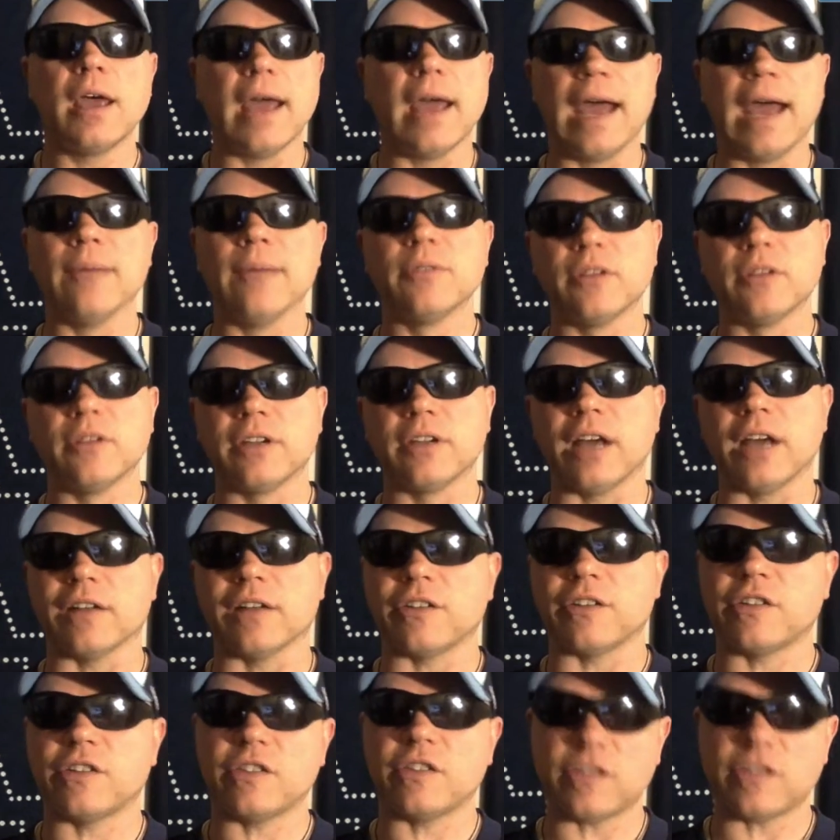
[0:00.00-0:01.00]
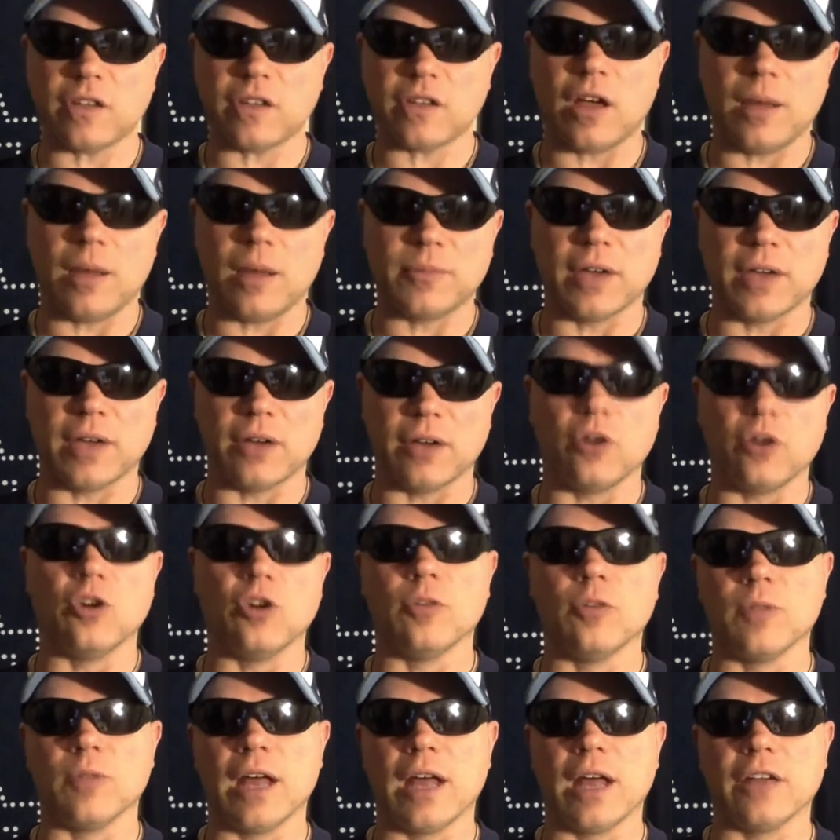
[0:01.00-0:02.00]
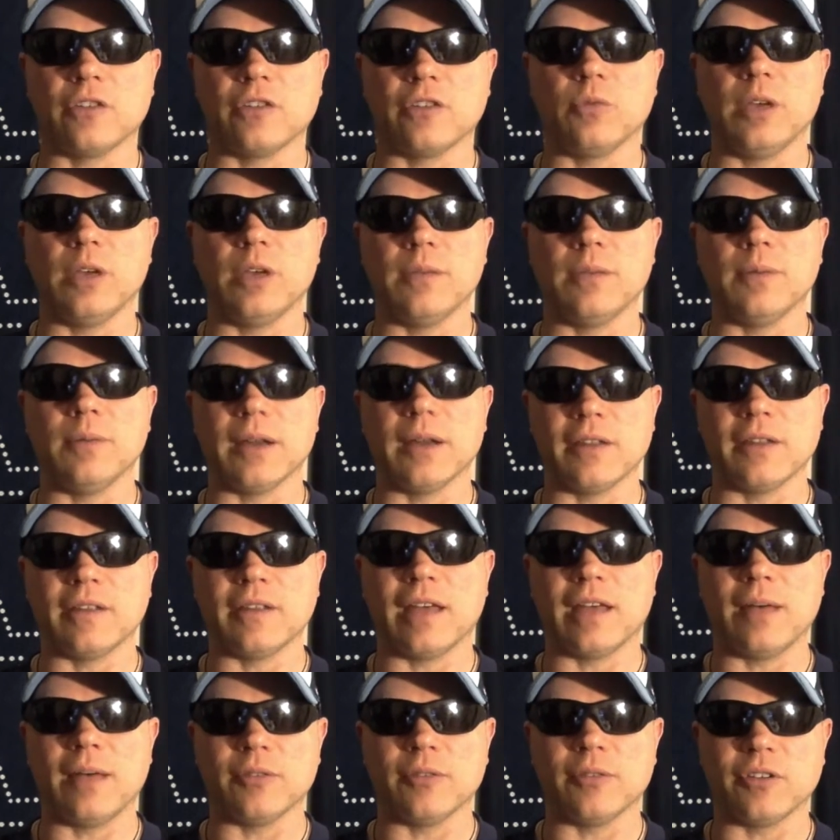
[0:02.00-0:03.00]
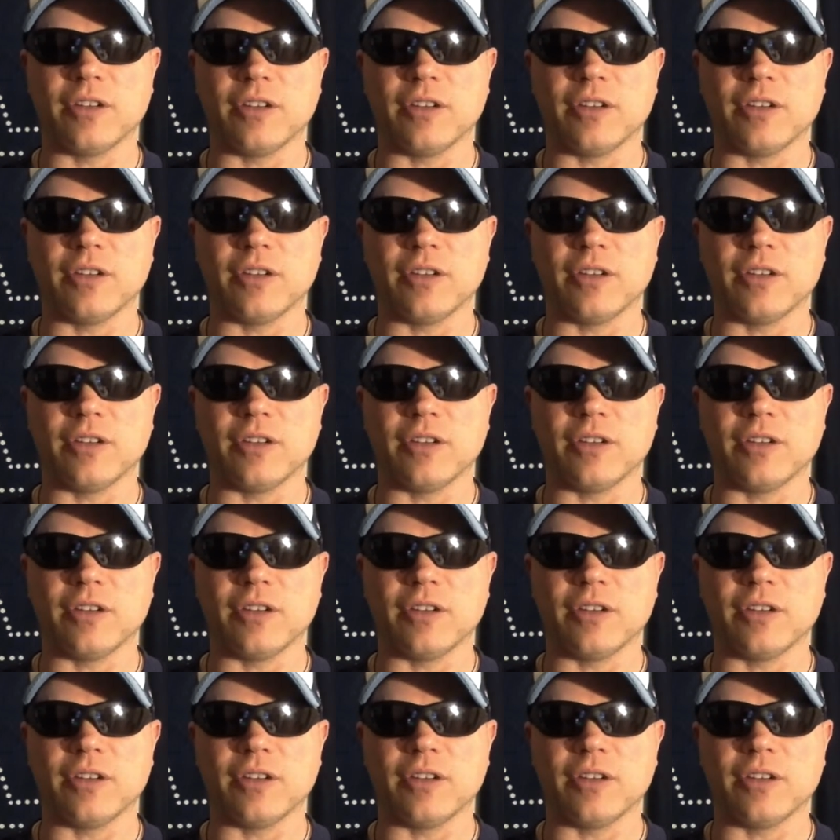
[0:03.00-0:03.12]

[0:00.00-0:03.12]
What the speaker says: Edmonton got stomped at home last week by the Hamilton